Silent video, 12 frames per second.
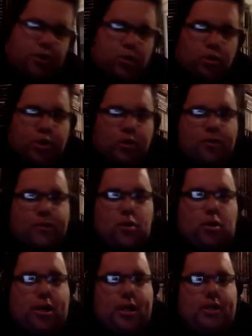children of
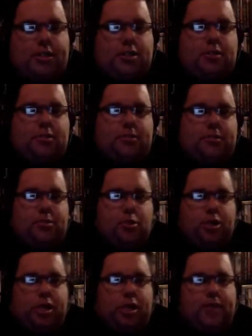all ages.
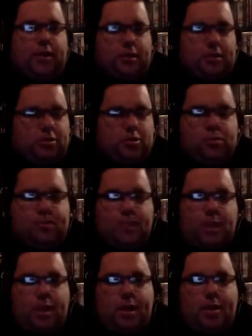Good evening,
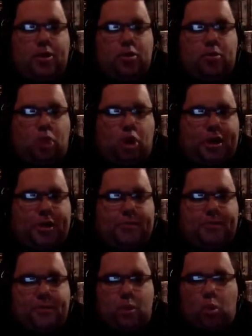good
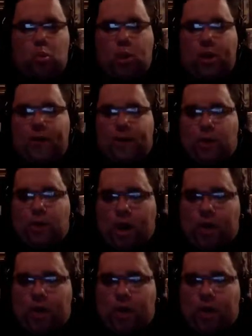morning, wherever you